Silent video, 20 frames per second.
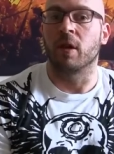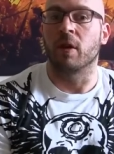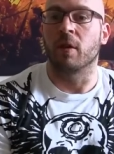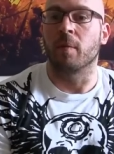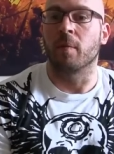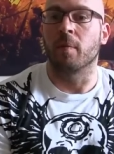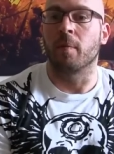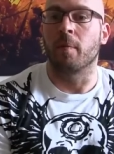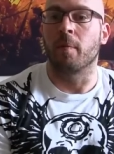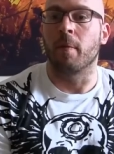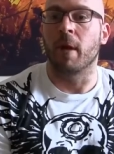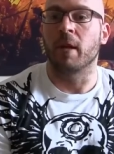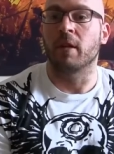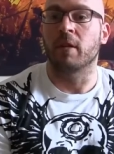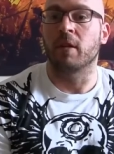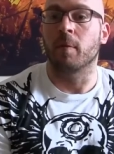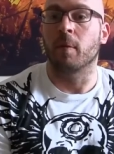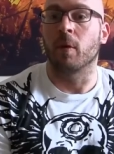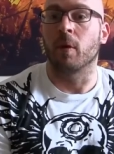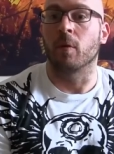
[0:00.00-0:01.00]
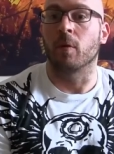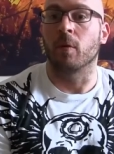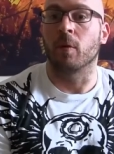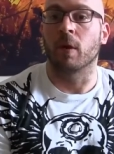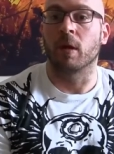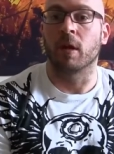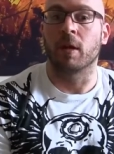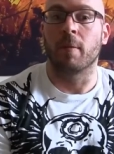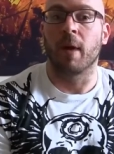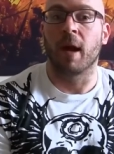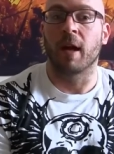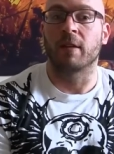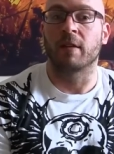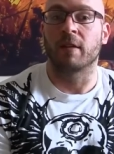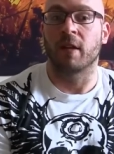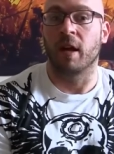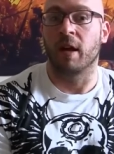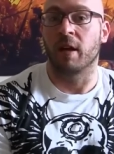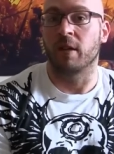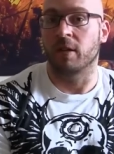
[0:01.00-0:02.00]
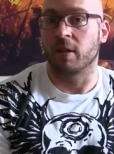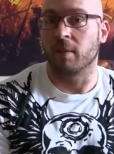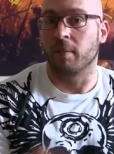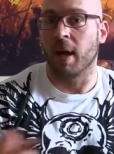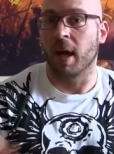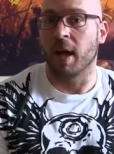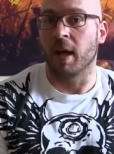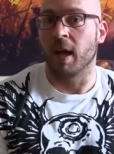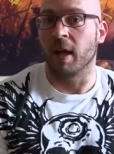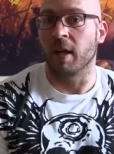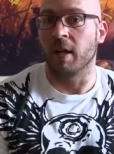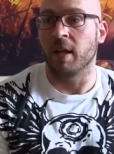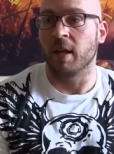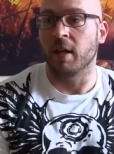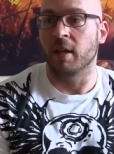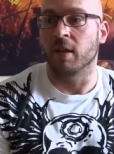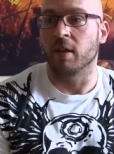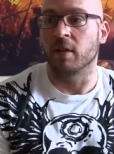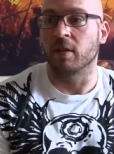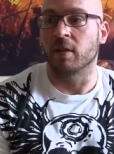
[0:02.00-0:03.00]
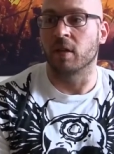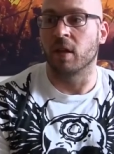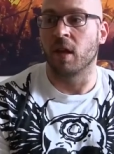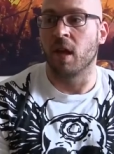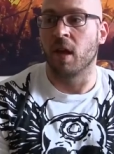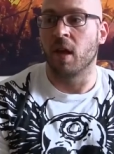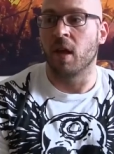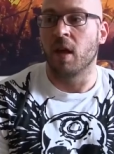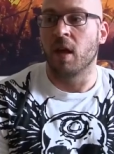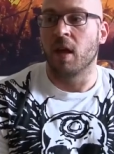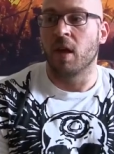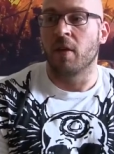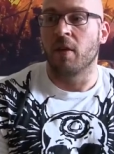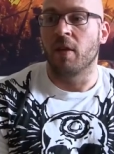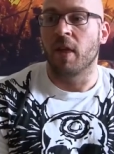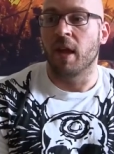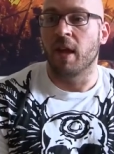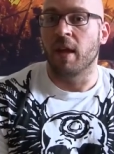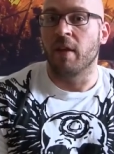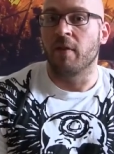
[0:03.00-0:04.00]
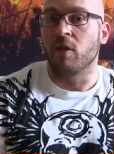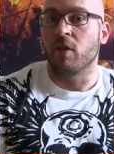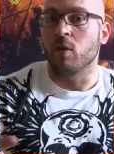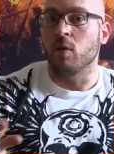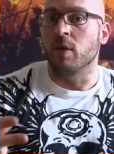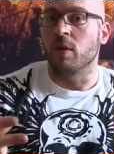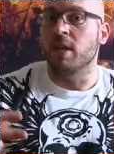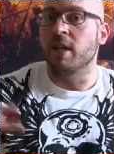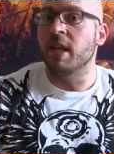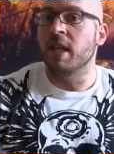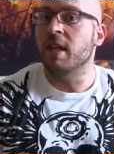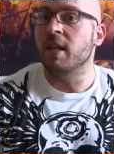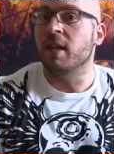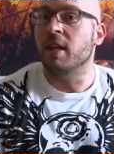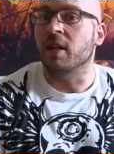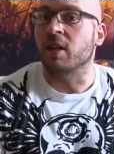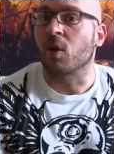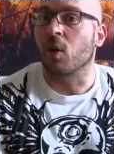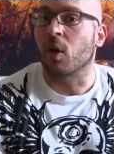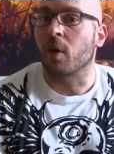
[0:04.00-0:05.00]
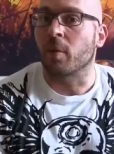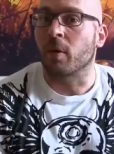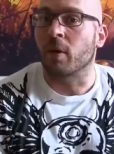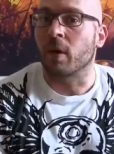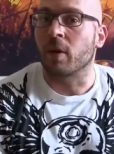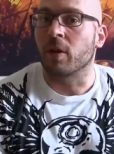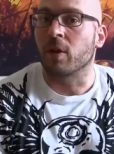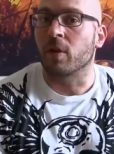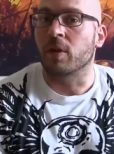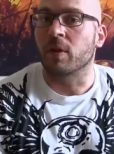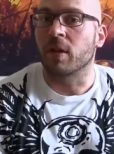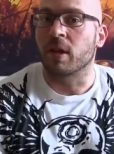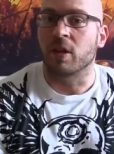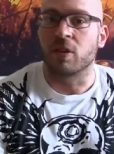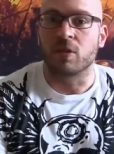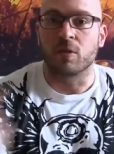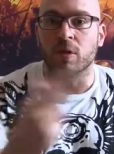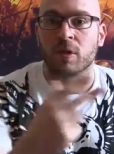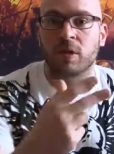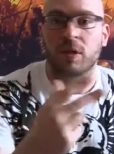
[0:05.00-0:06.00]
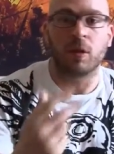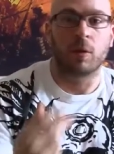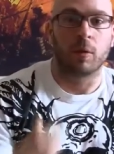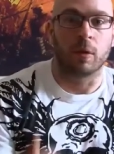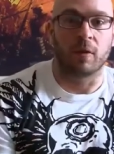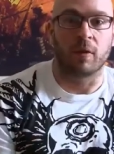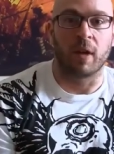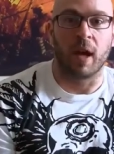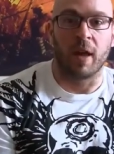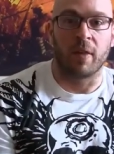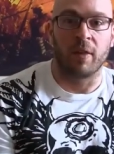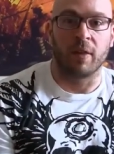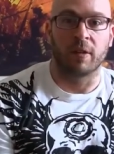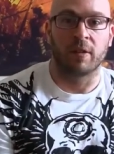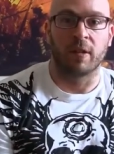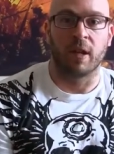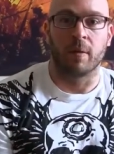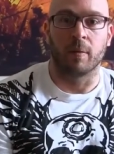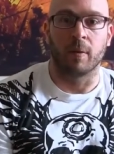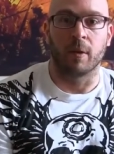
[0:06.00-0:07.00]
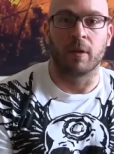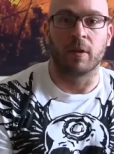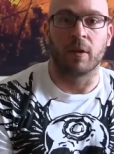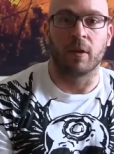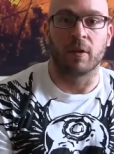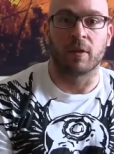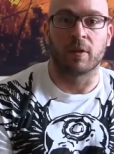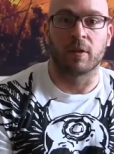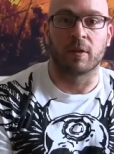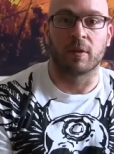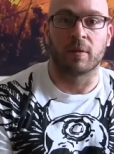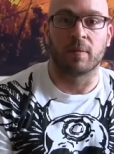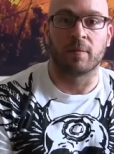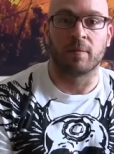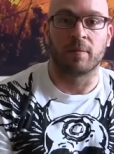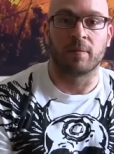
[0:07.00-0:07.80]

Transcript: that are based upon really bad science and bad ideas, that if you didn't incorporate those things, you still would have gotten the same results.